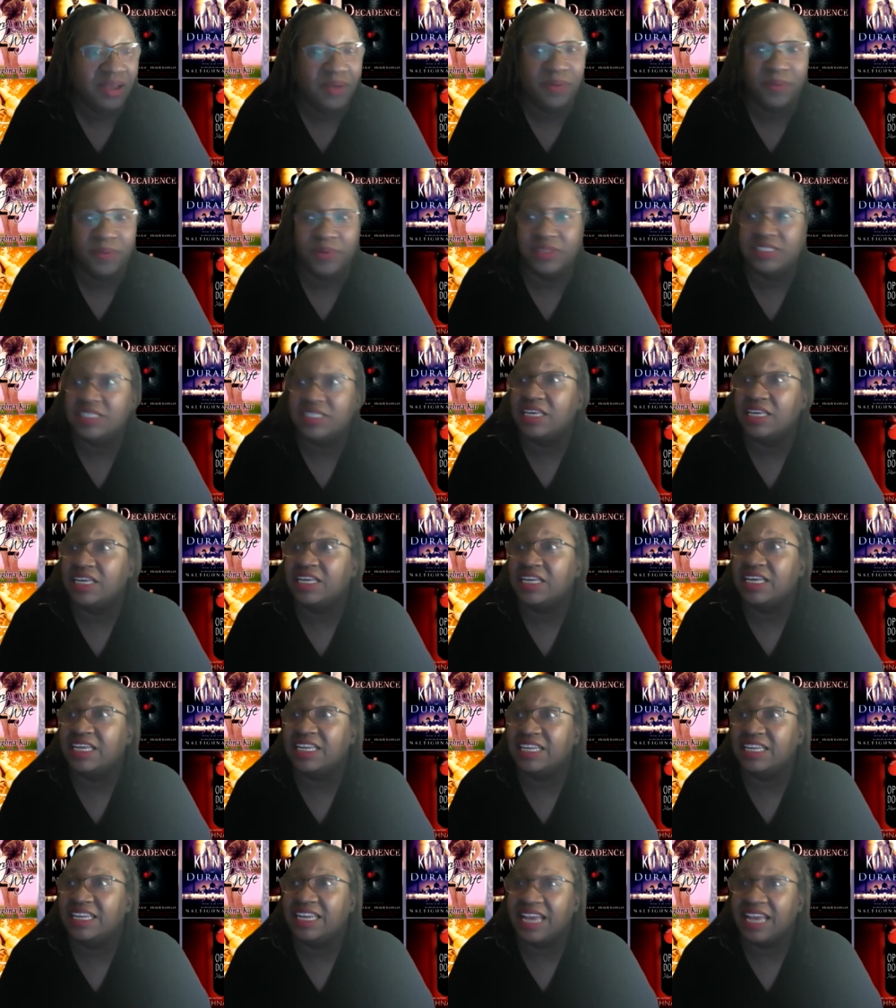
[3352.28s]
Once again,
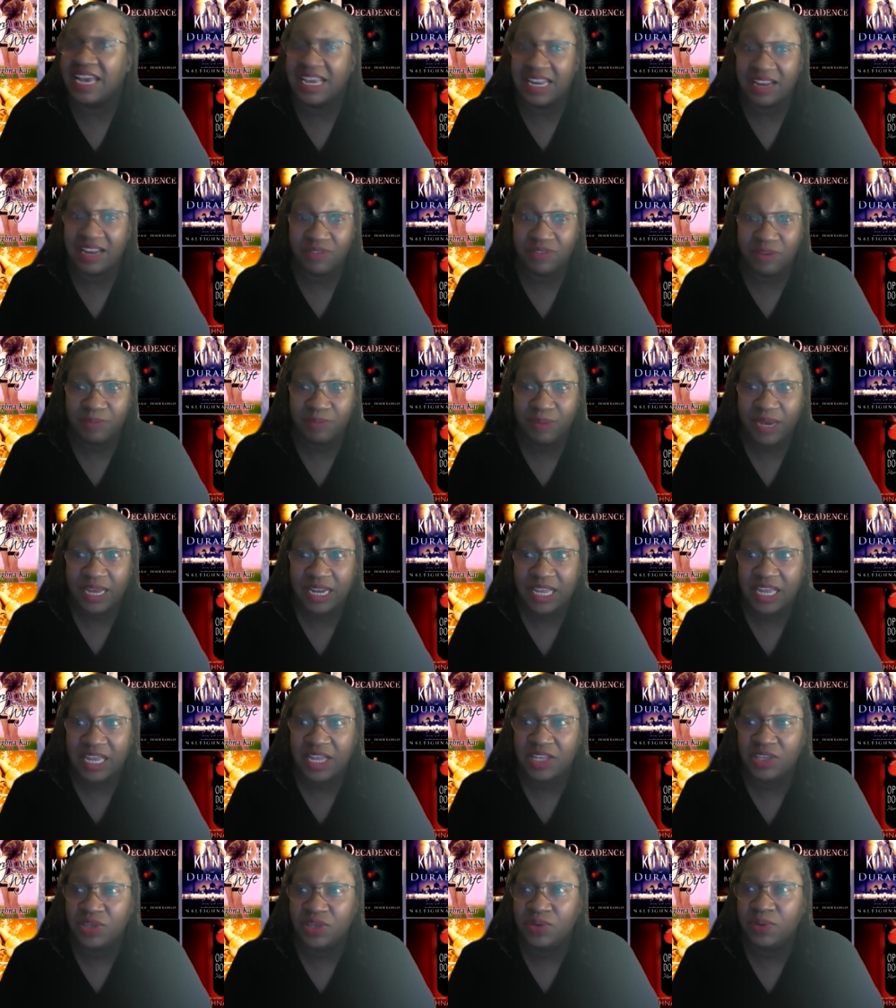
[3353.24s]
good night,
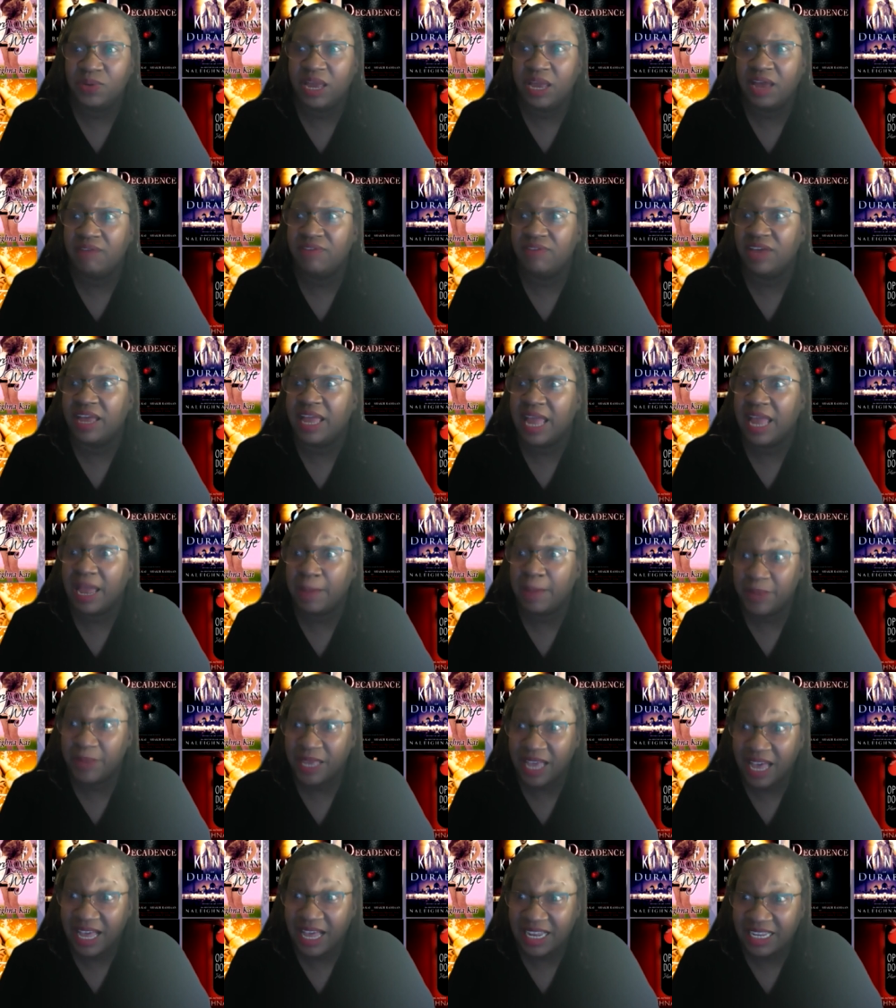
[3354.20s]
everybody, and you have a
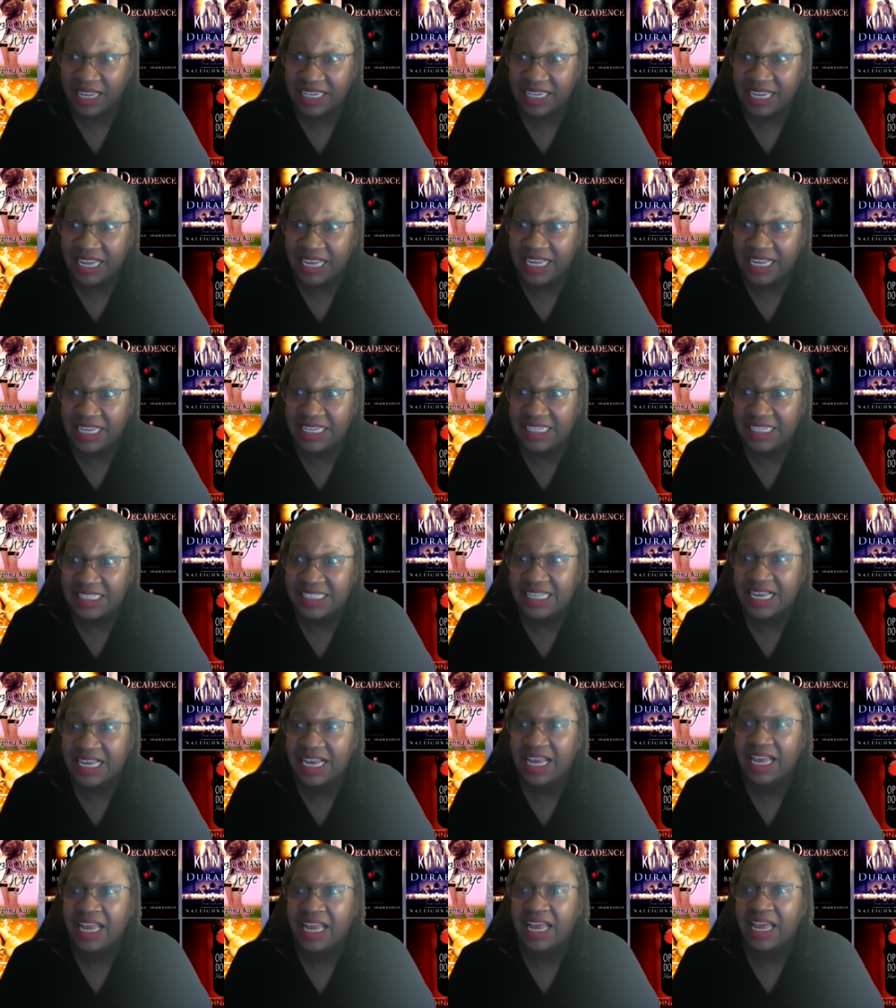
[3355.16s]
happy holidays.
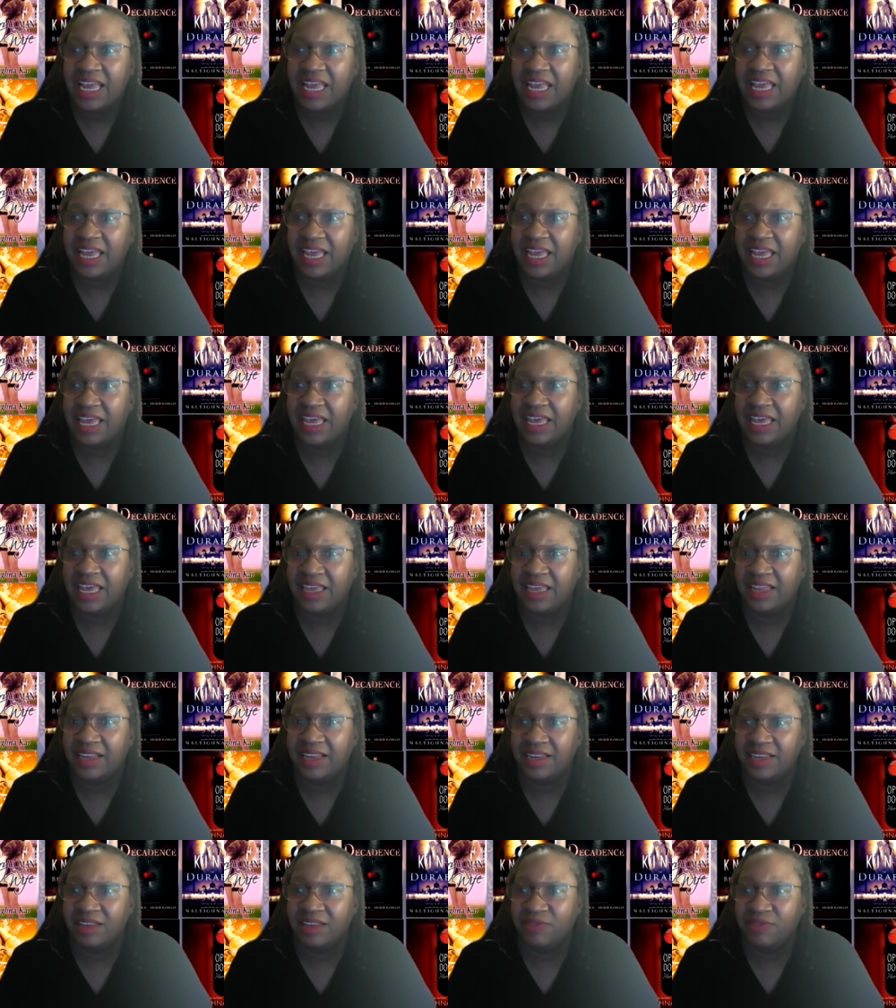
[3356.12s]

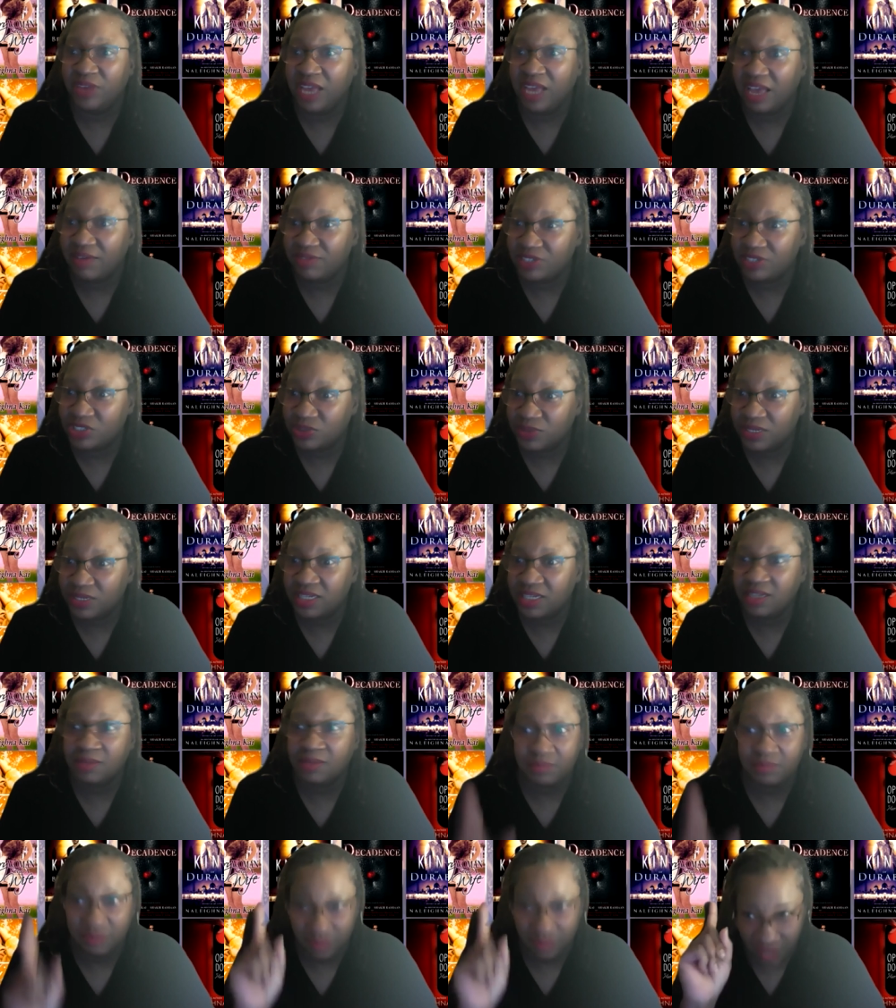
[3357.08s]
And if you have a drink,
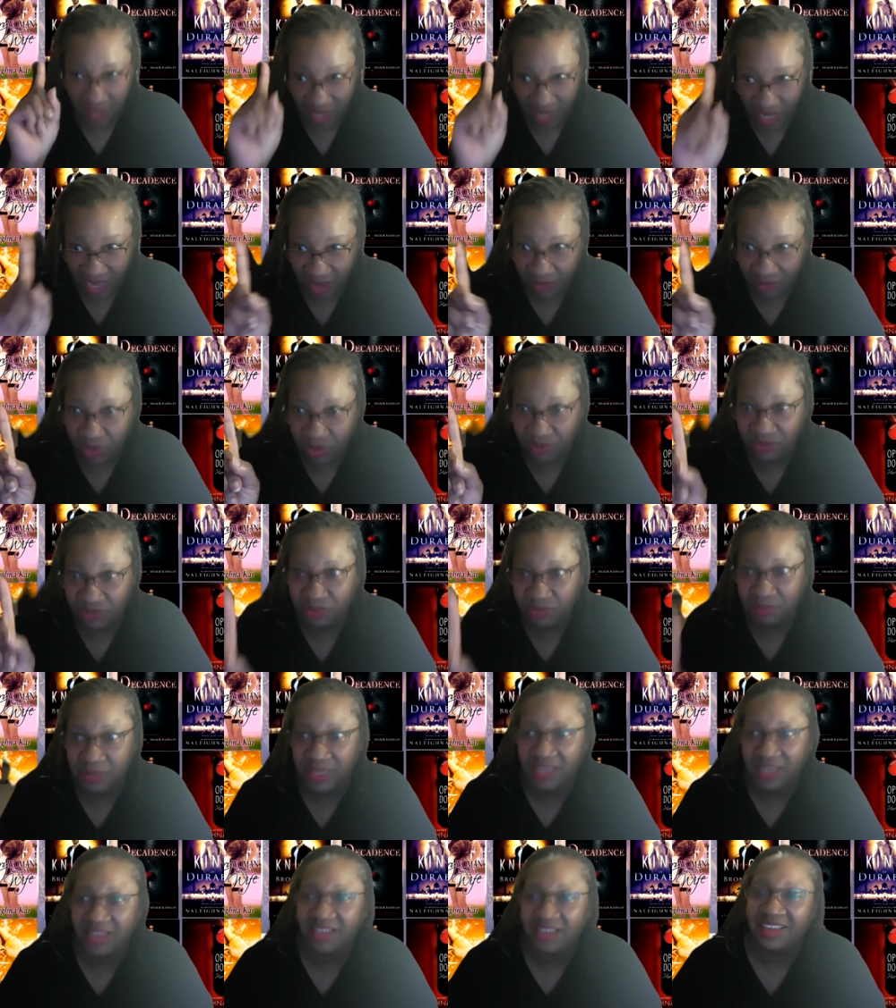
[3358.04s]
have one for
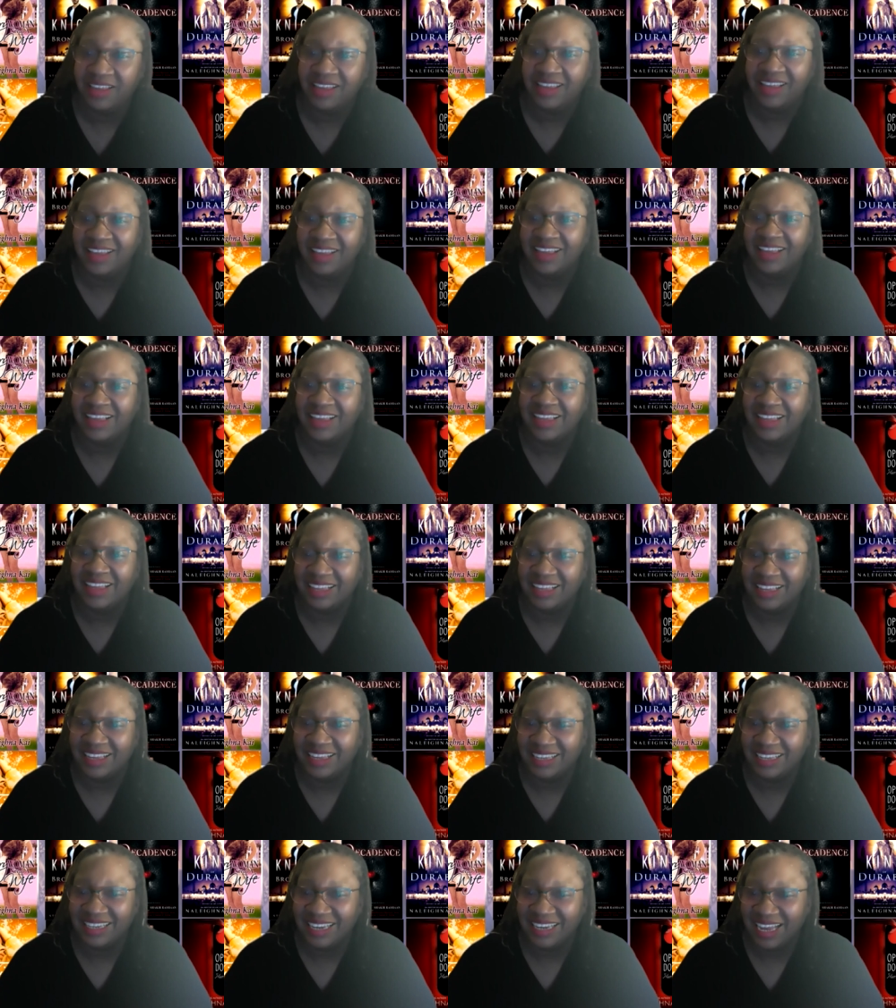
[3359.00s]
me.
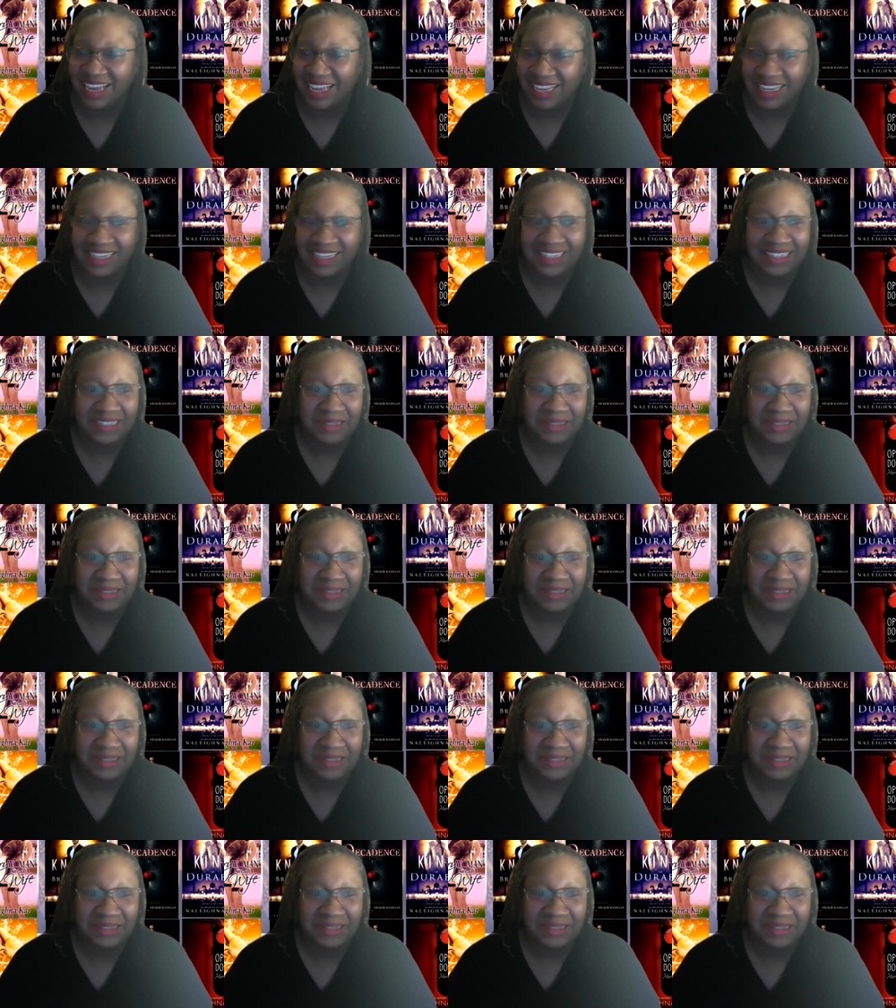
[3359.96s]
Good night.